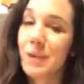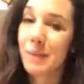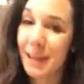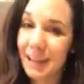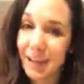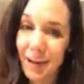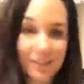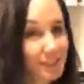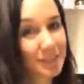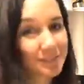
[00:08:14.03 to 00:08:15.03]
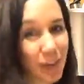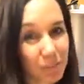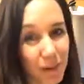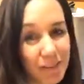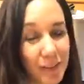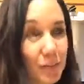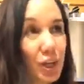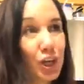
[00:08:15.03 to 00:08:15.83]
My in-laws, God bless them,